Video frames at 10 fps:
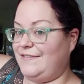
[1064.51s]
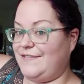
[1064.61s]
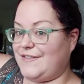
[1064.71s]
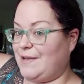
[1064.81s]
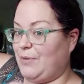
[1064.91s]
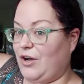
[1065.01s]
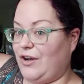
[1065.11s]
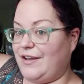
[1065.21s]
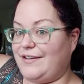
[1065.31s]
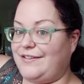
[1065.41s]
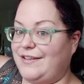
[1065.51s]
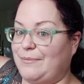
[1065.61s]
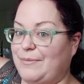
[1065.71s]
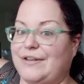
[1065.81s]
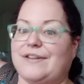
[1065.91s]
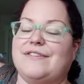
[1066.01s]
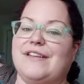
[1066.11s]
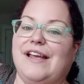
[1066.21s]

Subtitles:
some odd numbers,